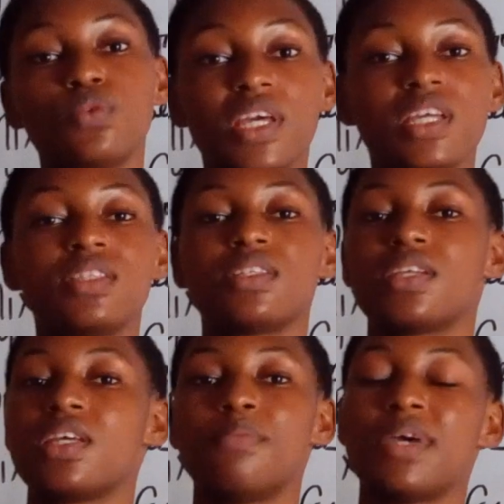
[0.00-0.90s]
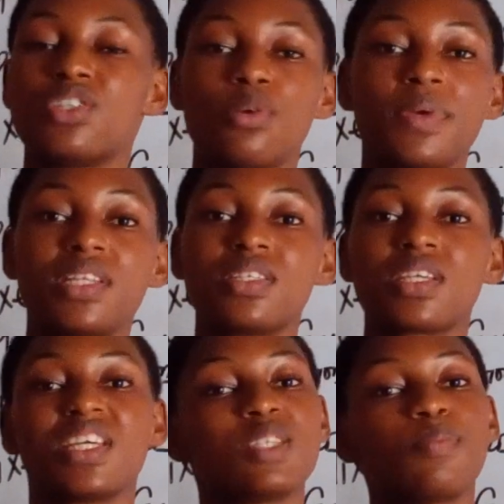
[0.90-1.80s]
cooking, in measurement,
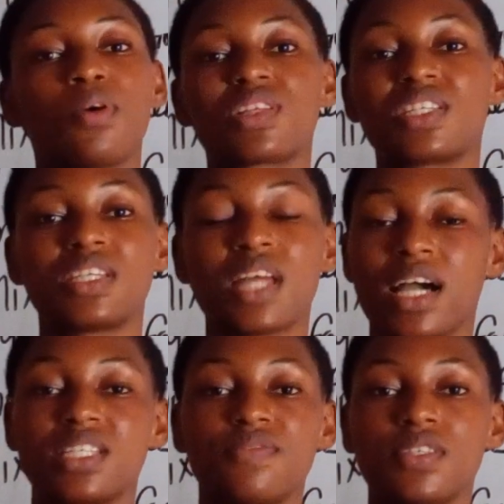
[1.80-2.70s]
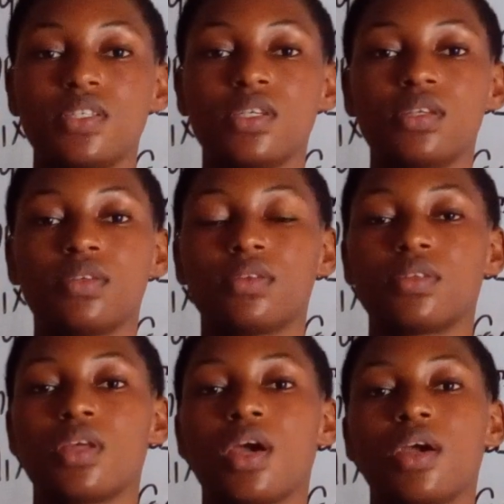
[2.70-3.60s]
in sporting activity,
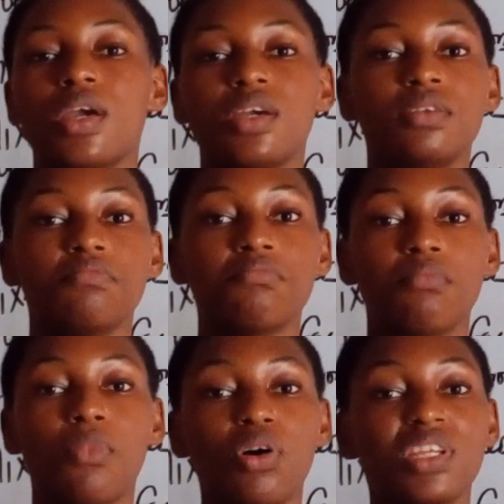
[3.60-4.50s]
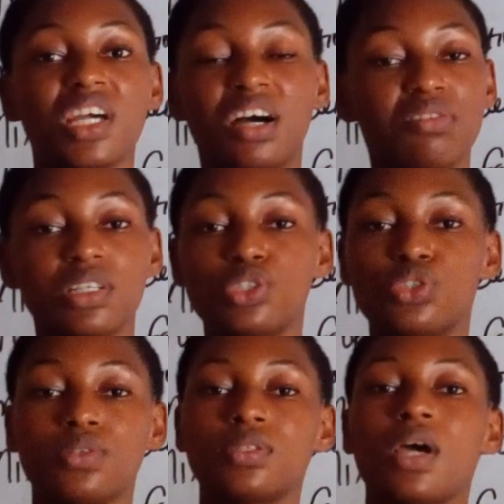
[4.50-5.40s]
in money
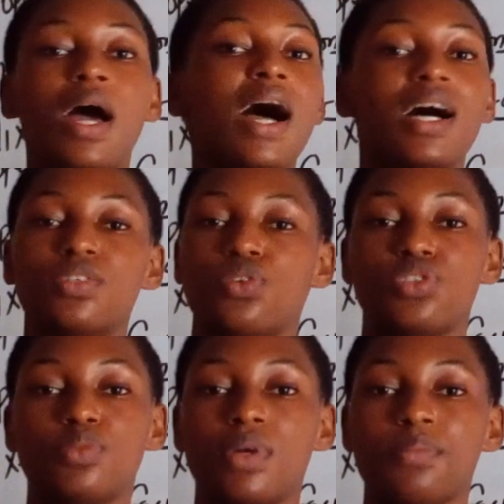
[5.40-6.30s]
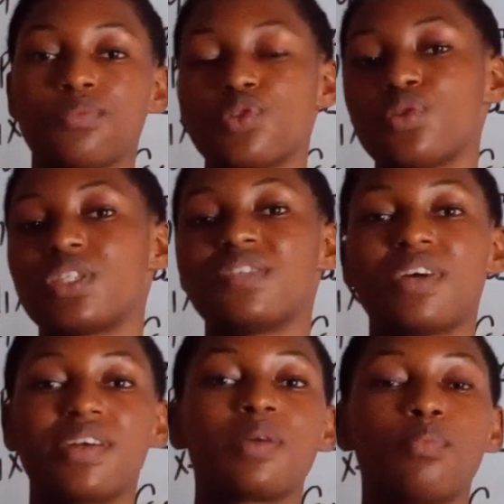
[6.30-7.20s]
calculation, and algebra. So it is
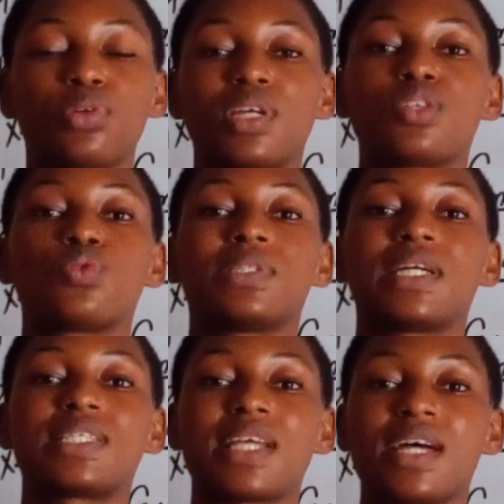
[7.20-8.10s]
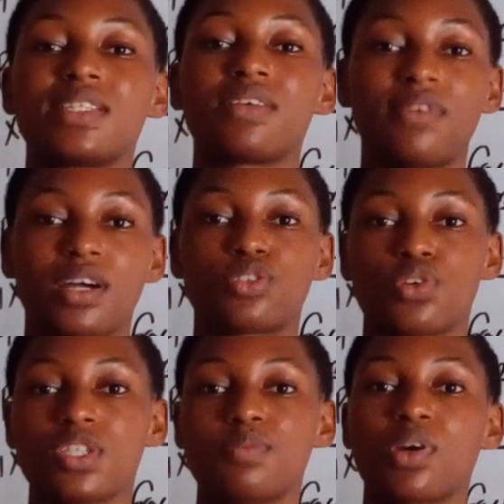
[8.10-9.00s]
very important to understand
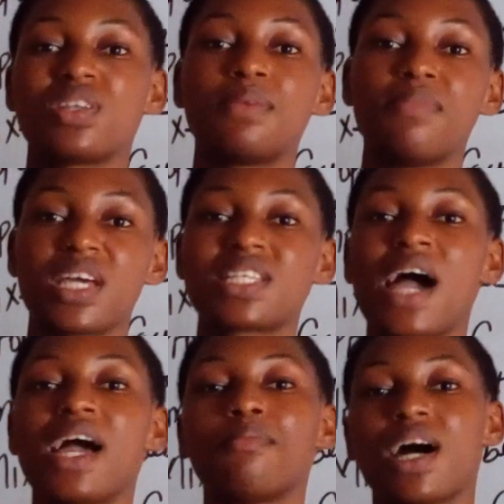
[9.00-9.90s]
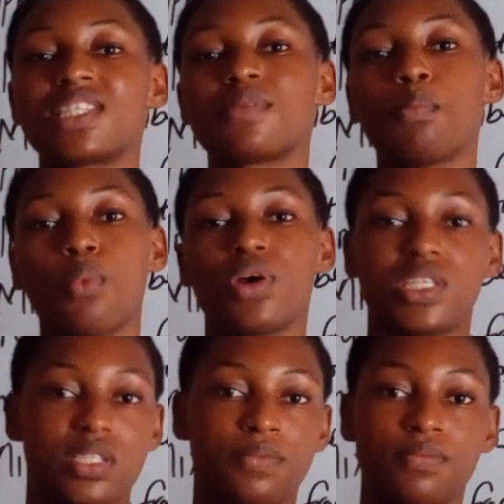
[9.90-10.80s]
fractions because it makes higher maths more
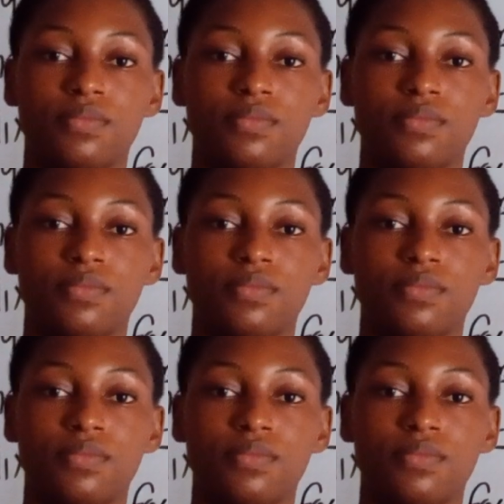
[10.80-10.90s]
easy.